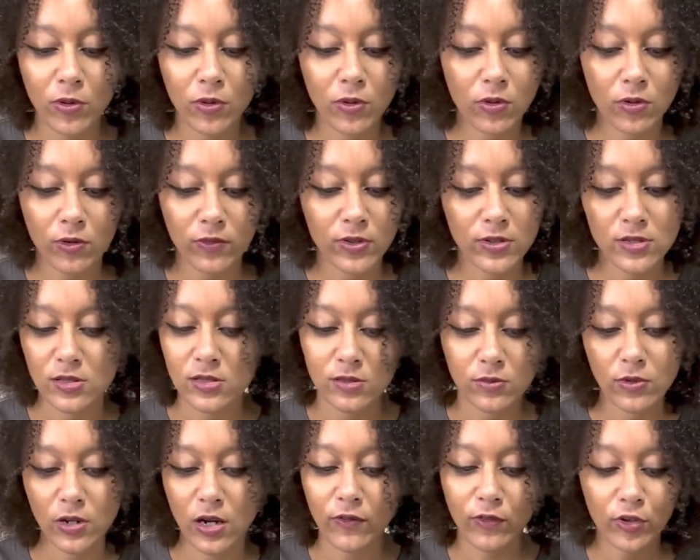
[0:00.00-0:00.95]
or this
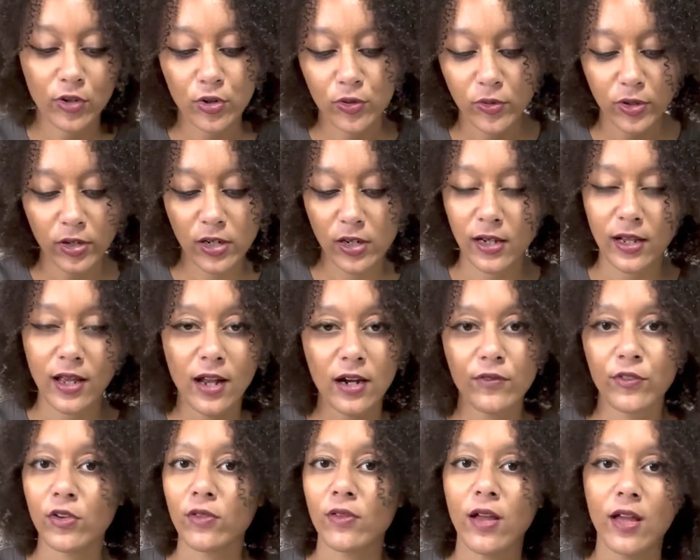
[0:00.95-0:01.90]
whatever who you're getting out of
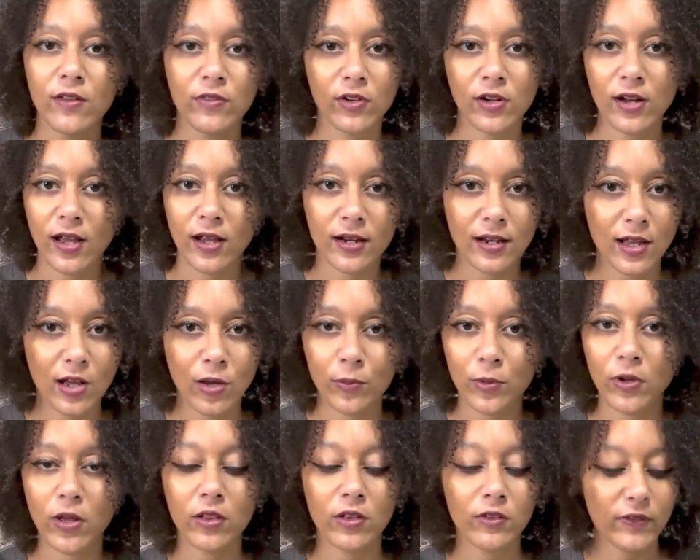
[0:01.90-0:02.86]
your life, they're not going to help you
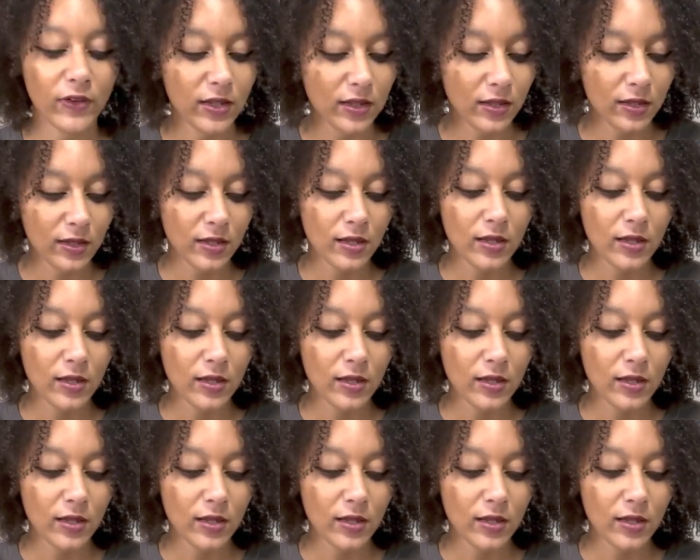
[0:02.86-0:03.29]
elevate.